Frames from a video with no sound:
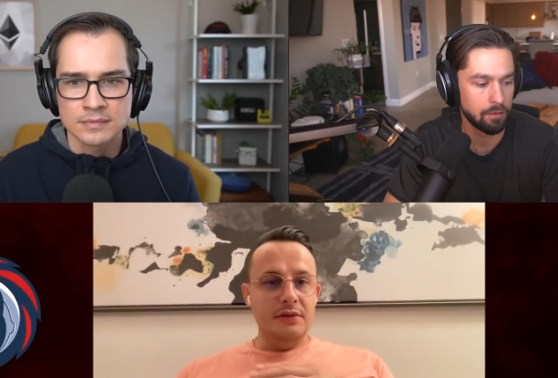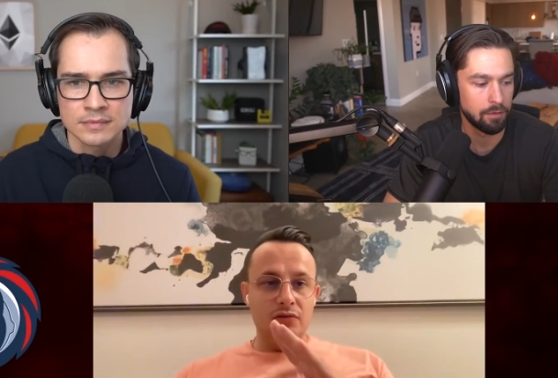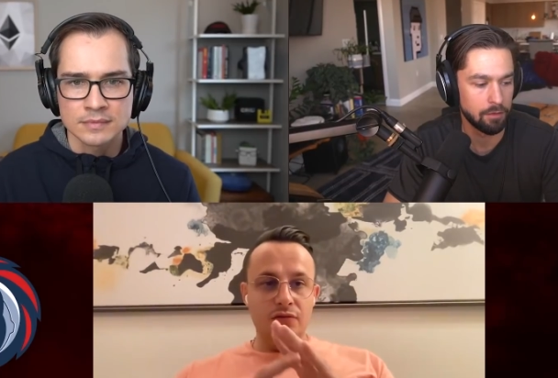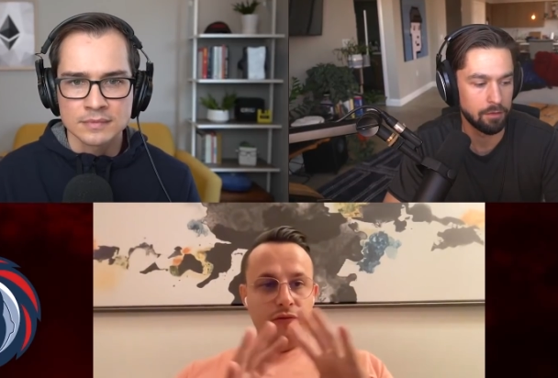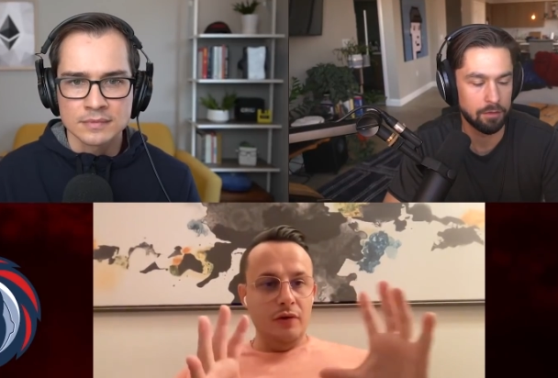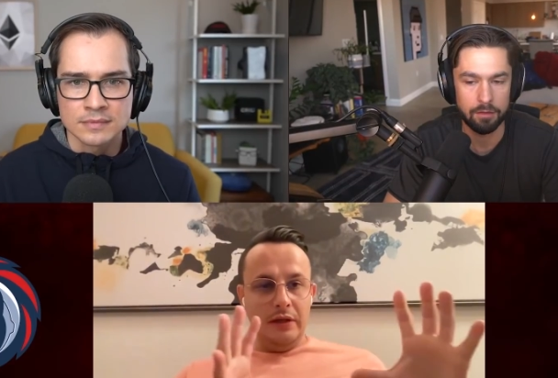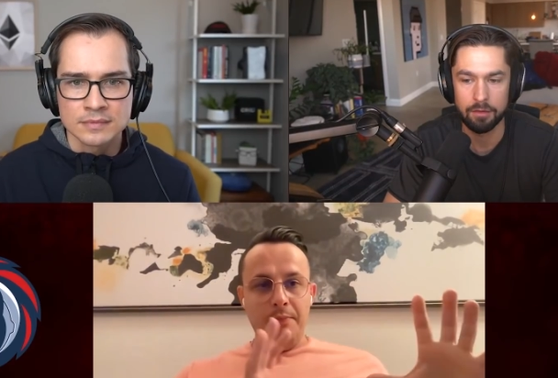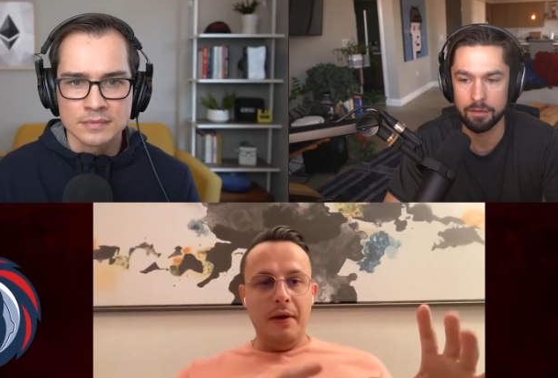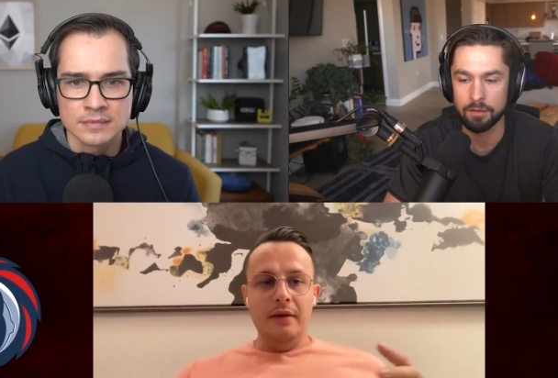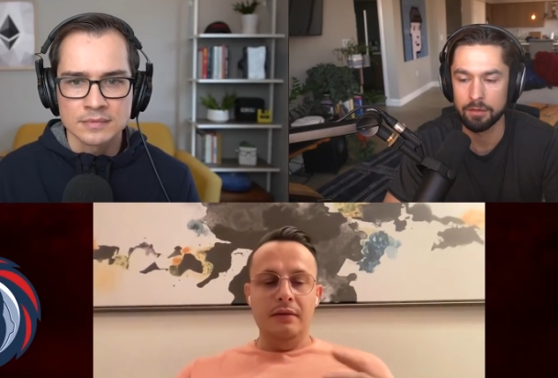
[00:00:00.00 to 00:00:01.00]
Speaker 1: This is fully
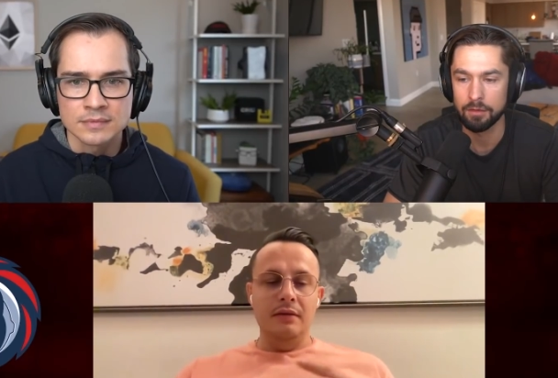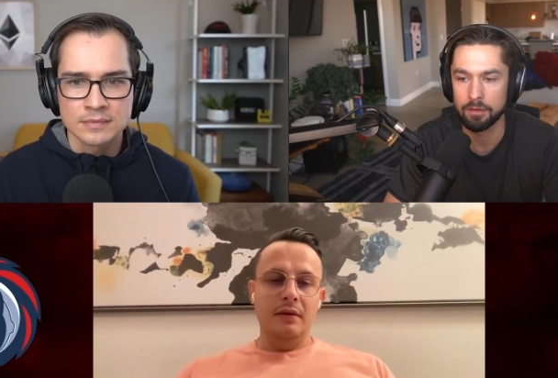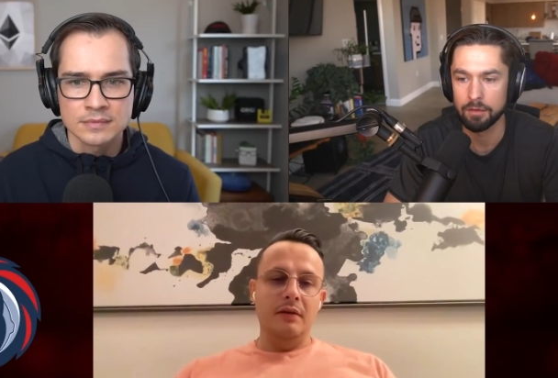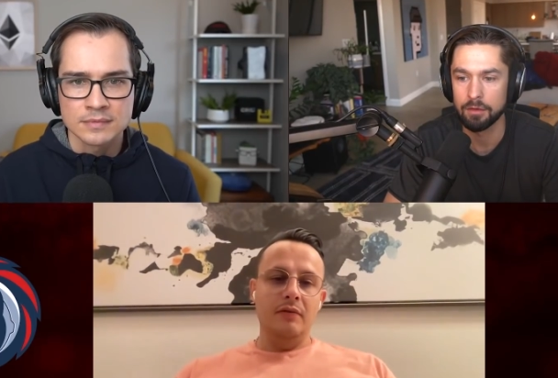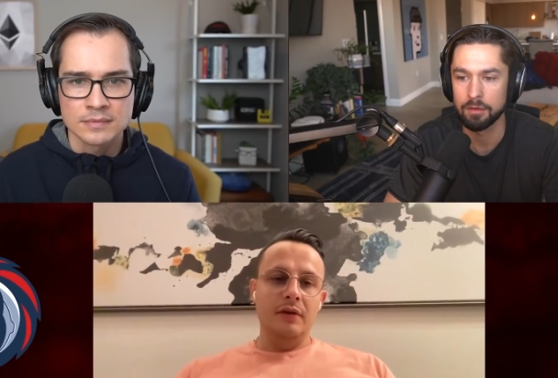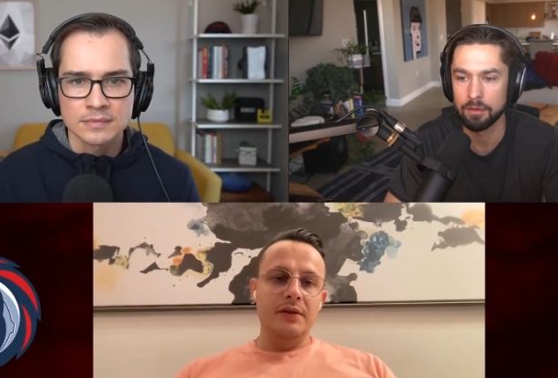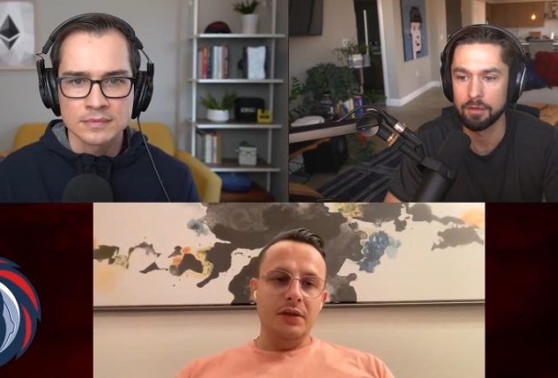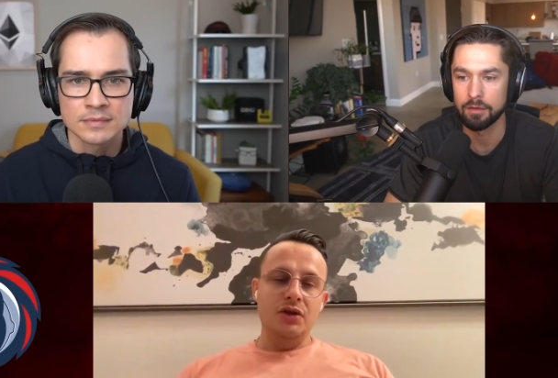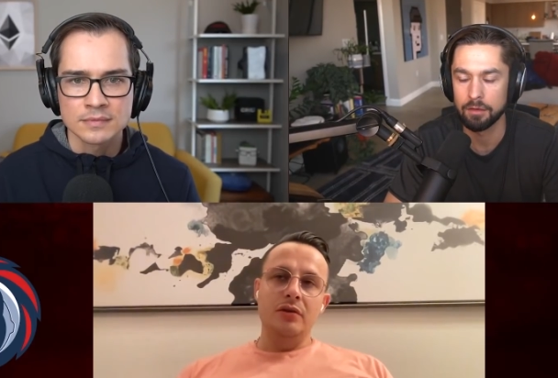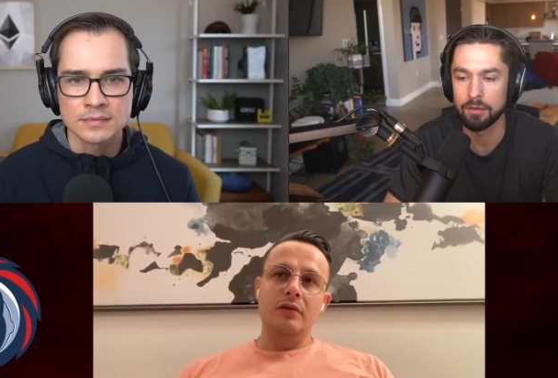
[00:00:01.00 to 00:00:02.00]
independent uh,
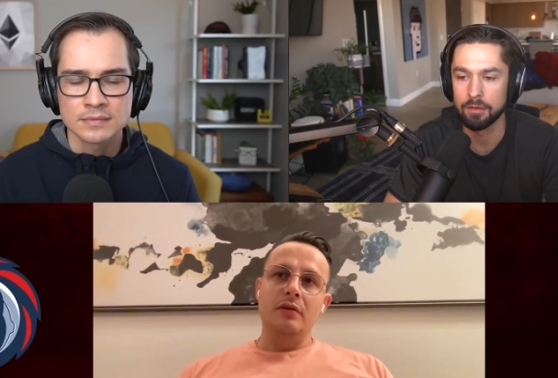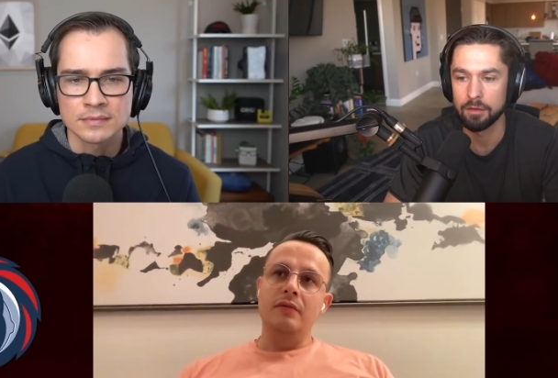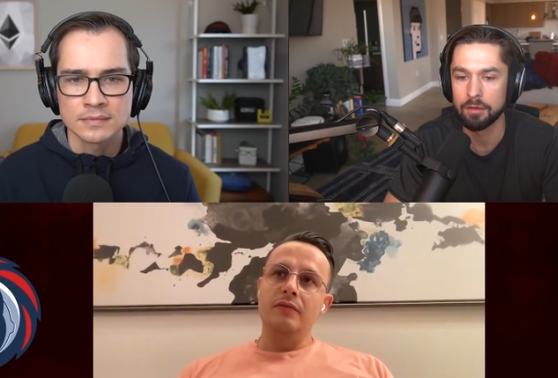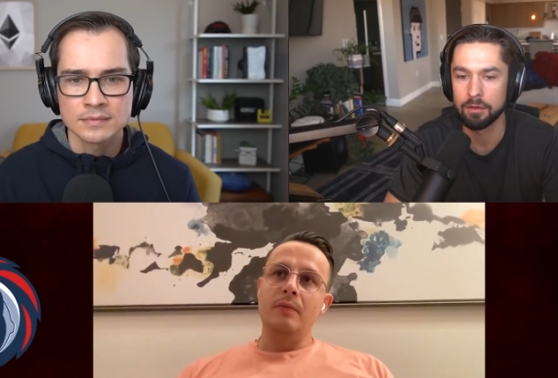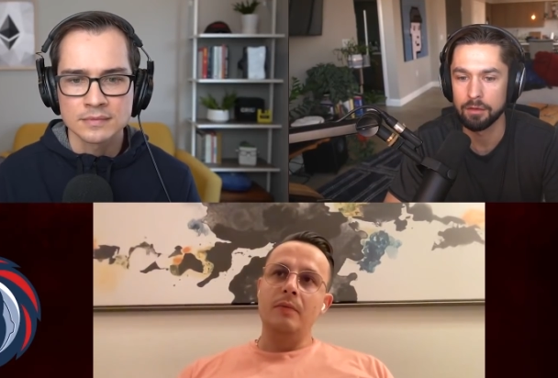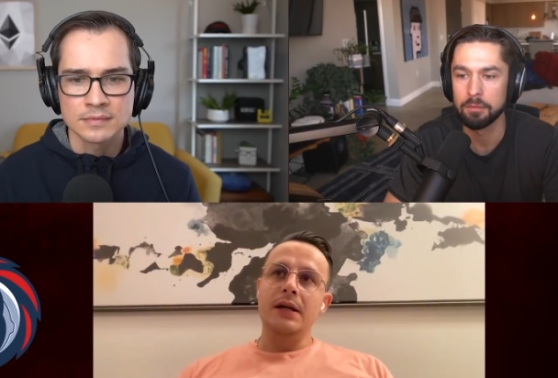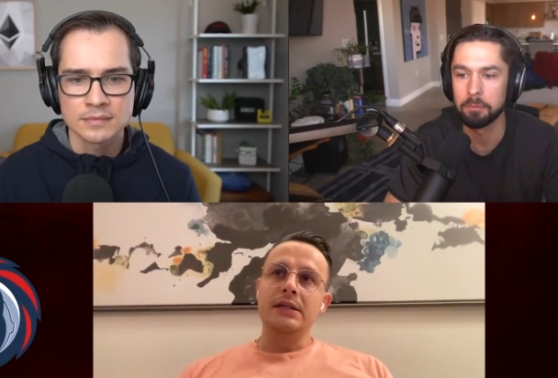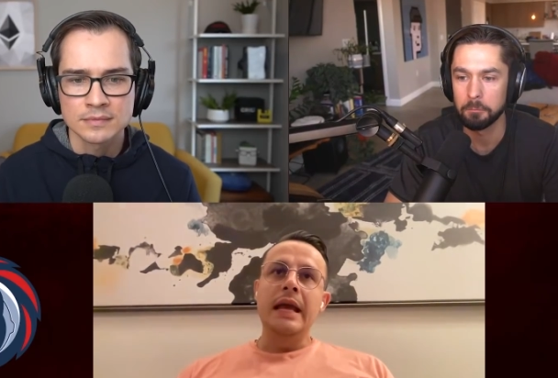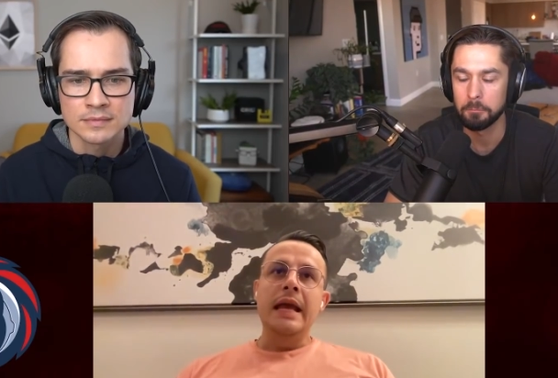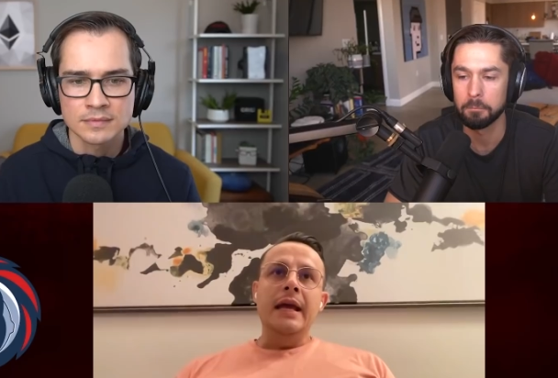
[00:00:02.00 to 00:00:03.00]
organization uh, from us.